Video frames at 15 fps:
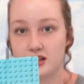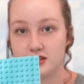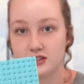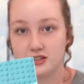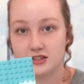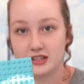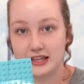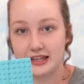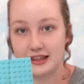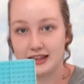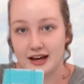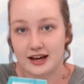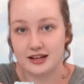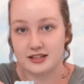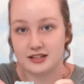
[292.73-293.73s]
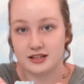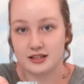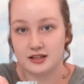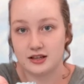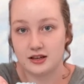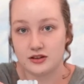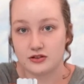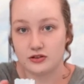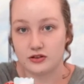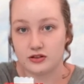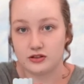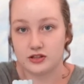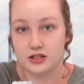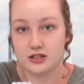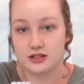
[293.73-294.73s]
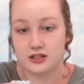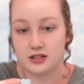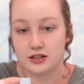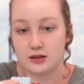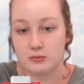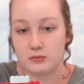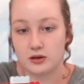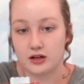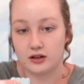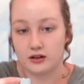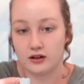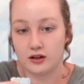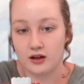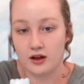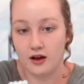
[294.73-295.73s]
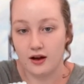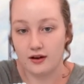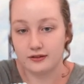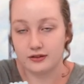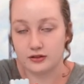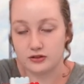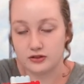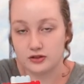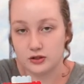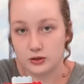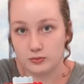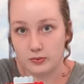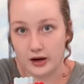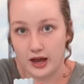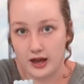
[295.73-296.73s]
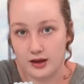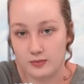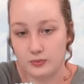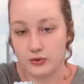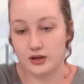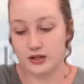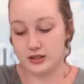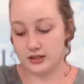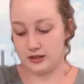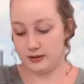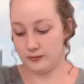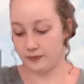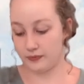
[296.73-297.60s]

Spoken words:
just like that. So they're just in the middle of those 2x8 bricks.